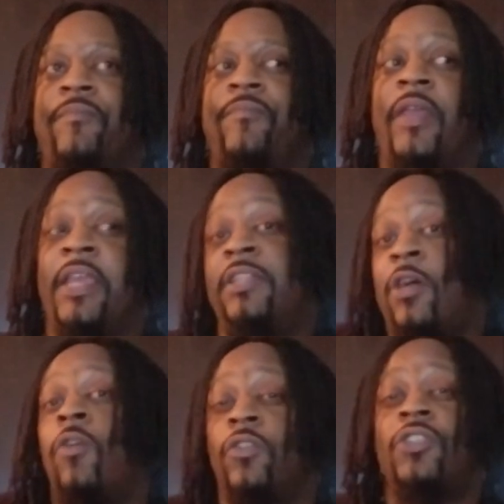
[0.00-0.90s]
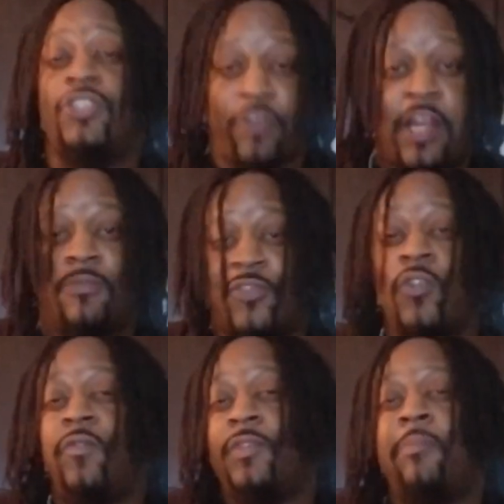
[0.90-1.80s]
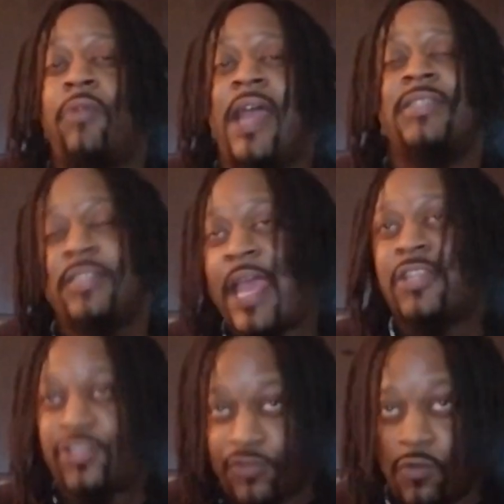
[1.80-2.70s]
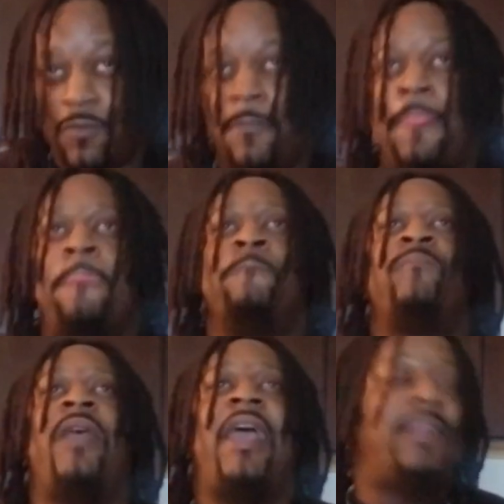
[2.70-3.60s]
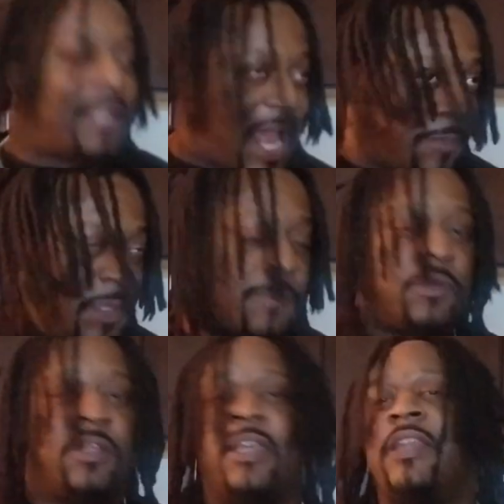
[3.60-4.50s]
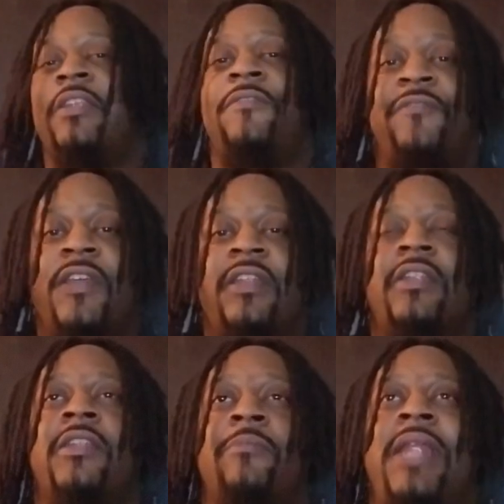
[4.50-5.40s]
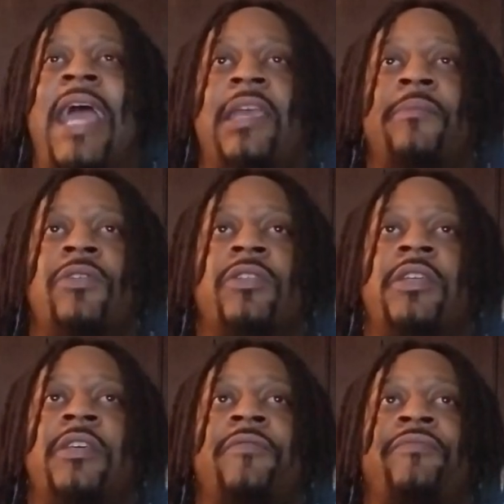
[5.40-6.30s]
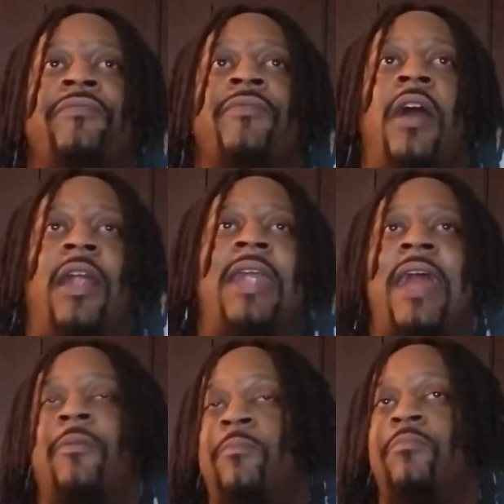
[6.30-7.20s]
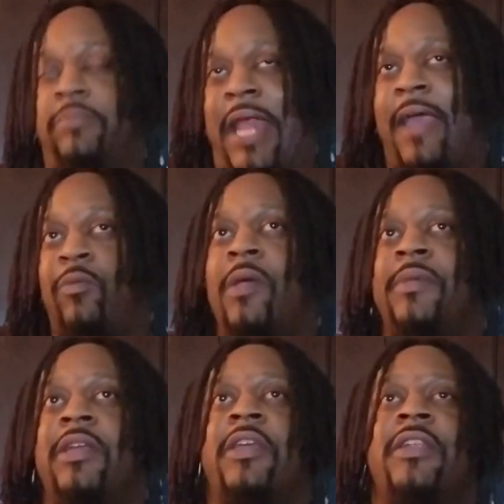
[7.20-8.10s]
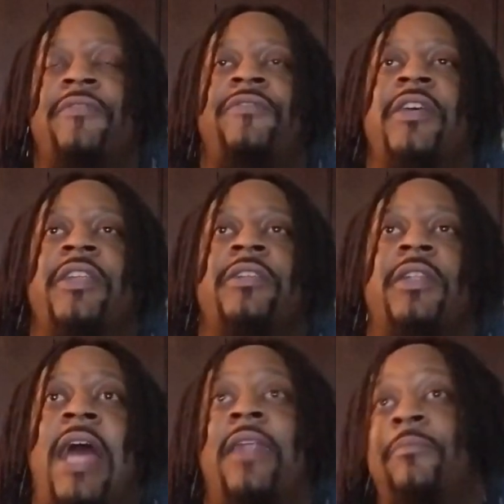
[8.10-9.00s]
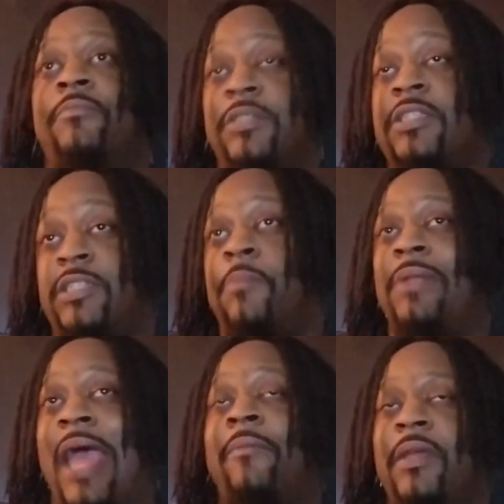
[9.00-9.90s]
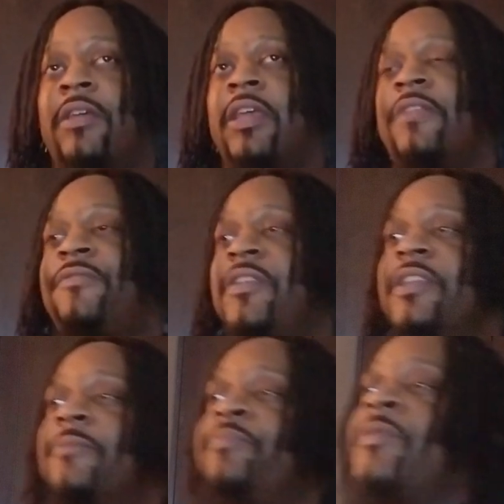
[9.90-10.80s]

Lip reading: He told her the straight up truth, the brass tacks truth, and a lot of people are getting offended in the black community. A lot of black women are getting offended. Some black men are getting offended.